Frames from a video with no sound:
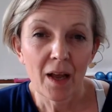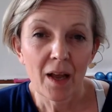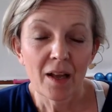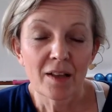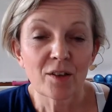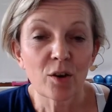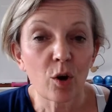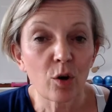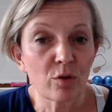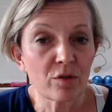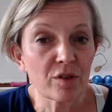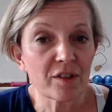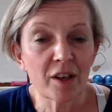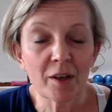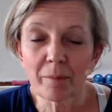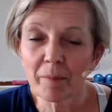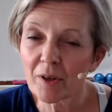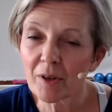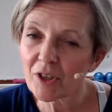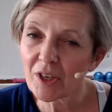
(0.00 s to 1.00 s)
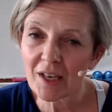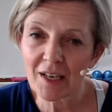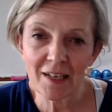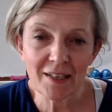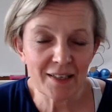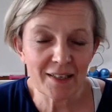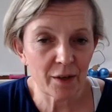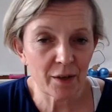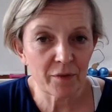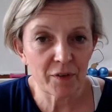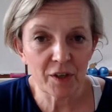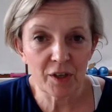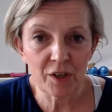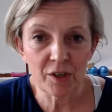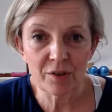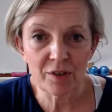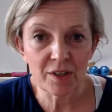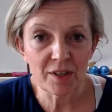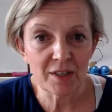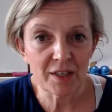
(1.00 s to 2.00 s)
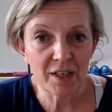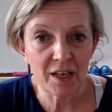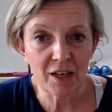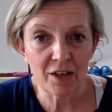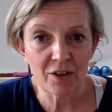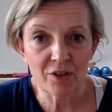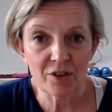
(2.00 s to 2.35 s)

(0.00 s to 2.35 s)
It's also much easier for you to teach.